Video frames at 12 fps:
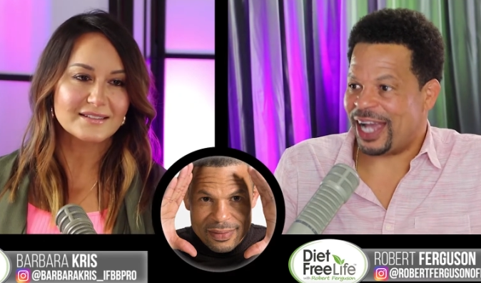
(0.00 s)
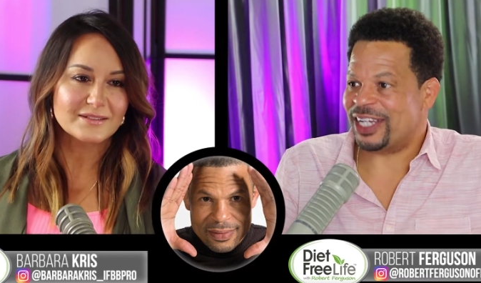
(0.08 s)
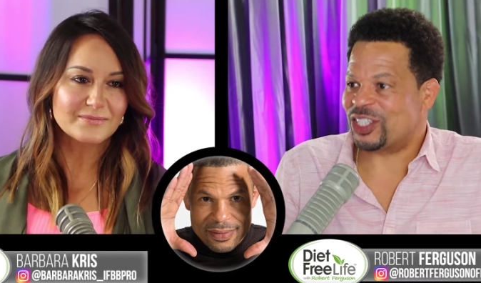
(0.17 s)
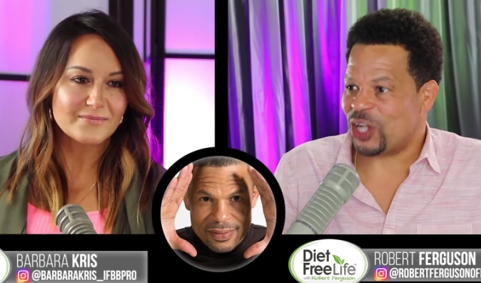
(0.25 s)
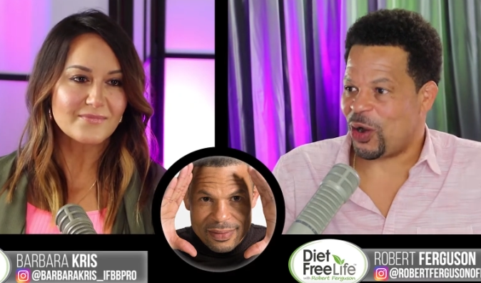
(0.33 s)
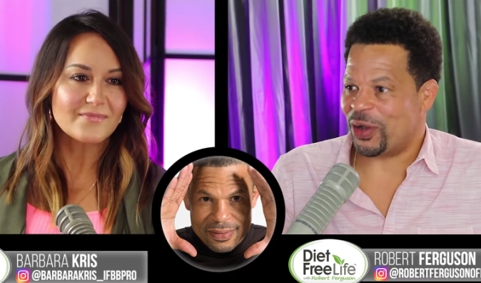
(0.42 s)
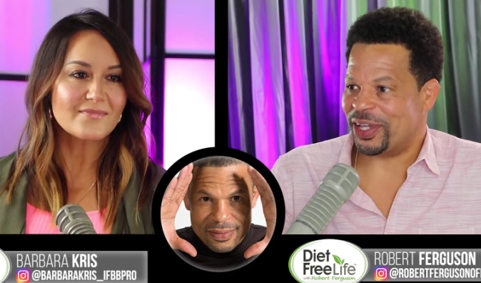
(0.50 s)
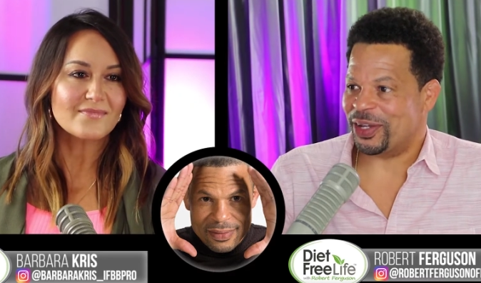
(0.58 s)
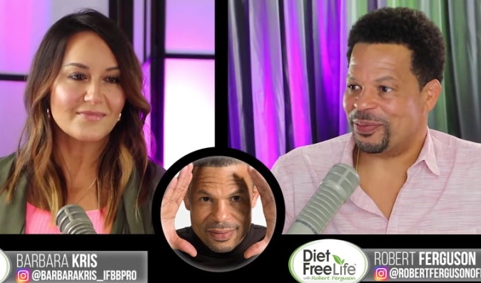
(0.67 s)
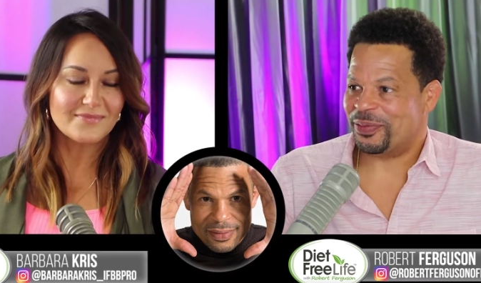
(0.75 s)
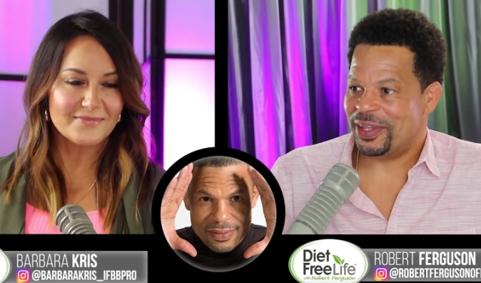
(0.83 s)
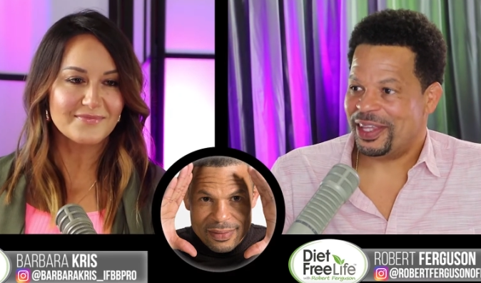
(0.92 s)
Speaker 1: I saw
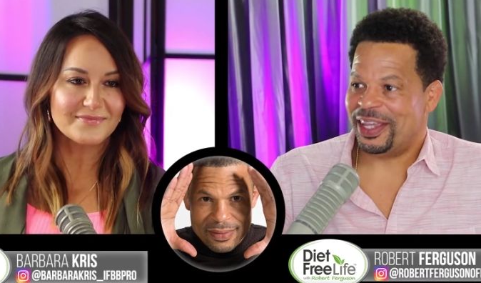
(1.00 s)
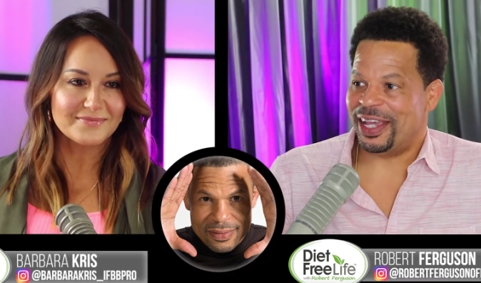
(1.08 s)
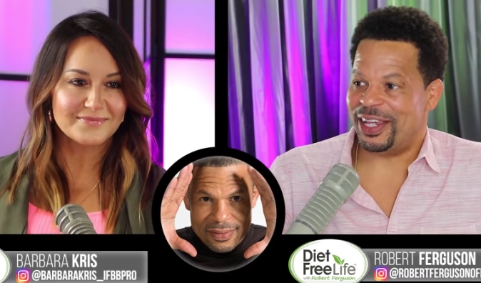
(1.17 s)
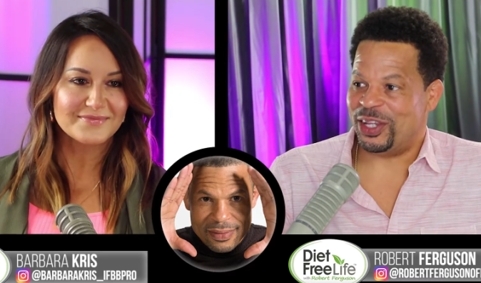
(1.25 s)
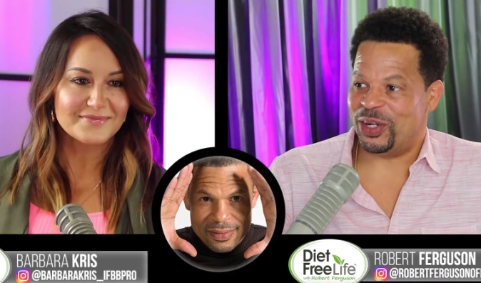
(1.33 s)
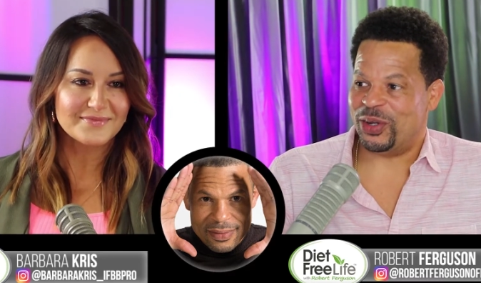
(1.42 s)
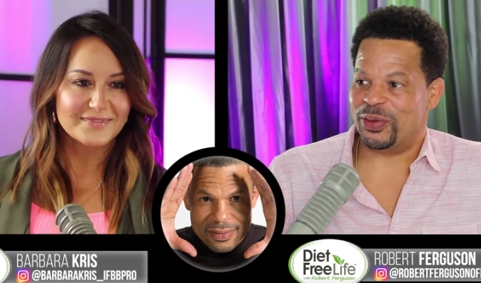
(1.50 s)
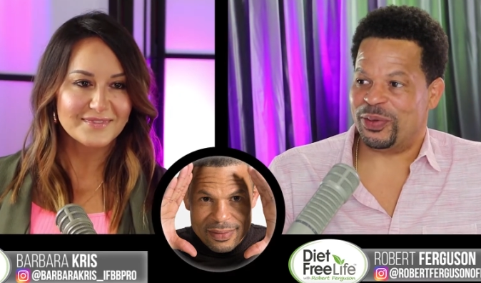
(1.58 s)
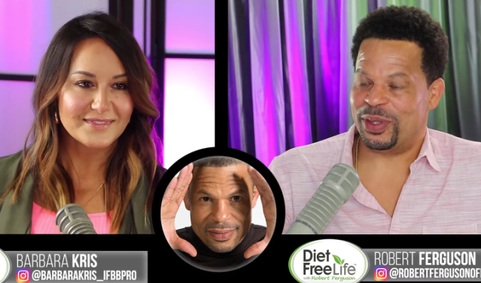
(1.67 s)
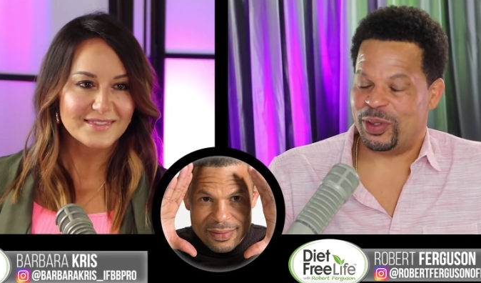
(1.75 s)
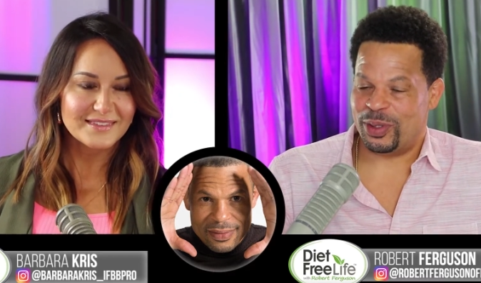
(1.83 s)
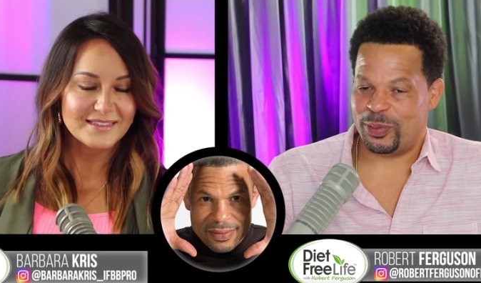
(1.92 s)
him. Mm-hmm. And, you know,